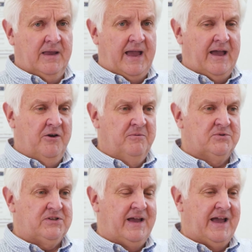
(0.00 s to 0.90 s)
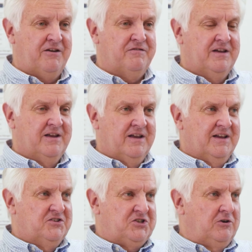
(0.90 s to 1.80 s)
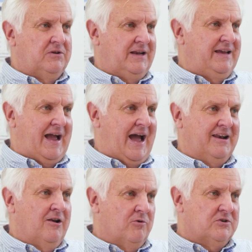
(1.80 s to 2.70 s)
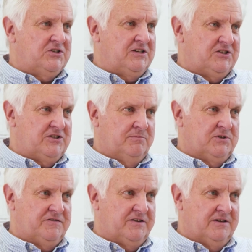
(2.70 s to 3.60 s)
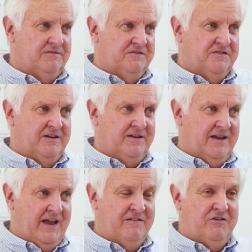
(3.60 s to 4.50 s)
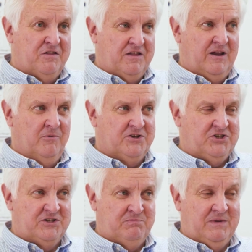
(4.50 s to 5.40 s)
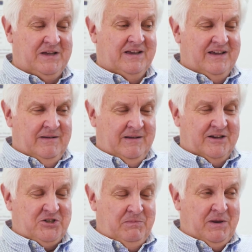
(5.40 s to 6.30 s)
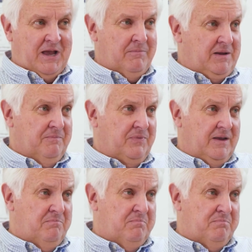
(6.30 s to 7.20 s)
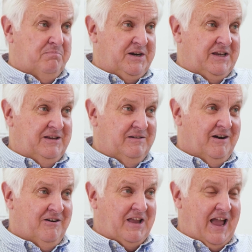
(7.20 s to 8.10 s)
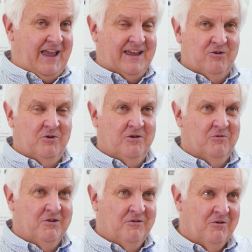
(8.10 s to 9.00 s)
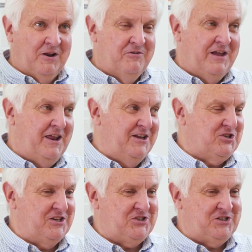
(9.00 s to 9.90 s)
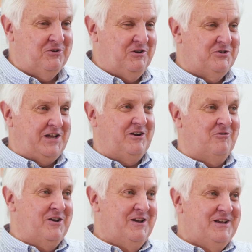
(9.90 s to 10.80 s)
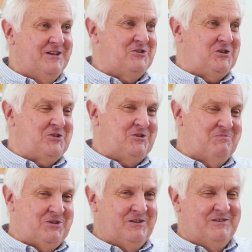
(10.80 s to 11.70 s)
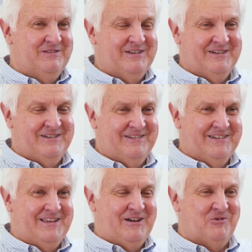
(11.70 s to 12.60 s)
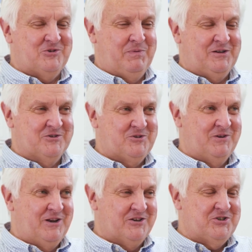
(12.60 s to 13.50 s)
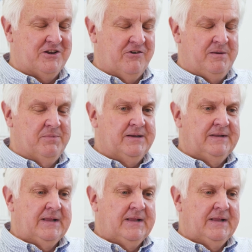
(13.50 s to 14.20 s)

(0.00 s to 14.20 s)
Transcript: care homes that have totally analog systems for everything, which is actually becoming pretty archaic, although the NHS still use analog systems in their hospitals to a large degree.